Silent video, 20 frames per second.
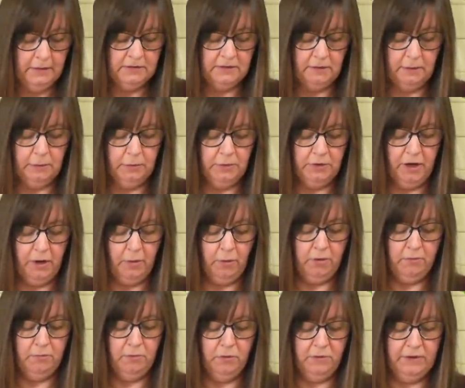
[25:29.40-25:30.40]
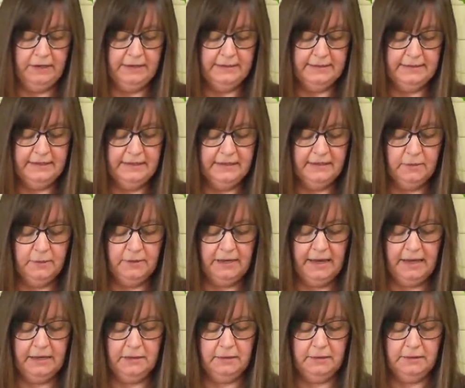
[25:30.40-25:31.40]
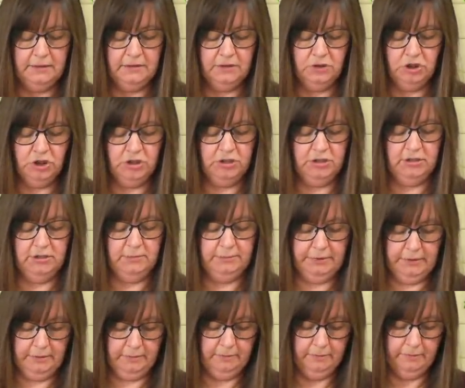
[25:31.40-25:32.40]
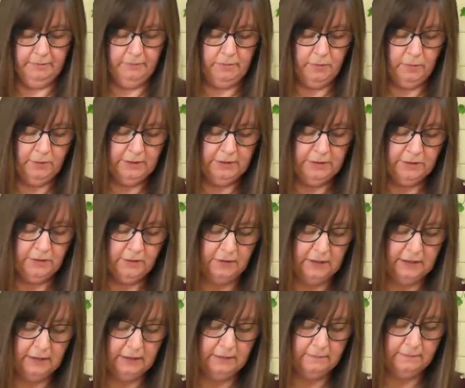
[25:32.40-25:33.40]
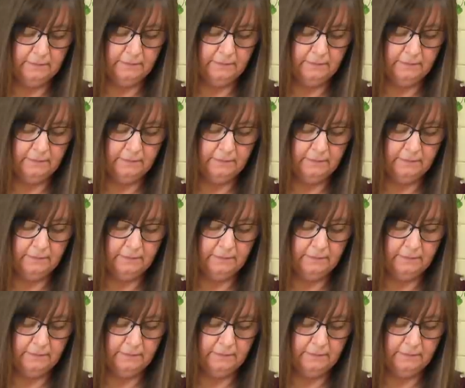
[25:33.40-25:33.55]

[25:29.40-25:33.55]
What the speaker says: so it will go on more easily. So again, nice and sharp point on it.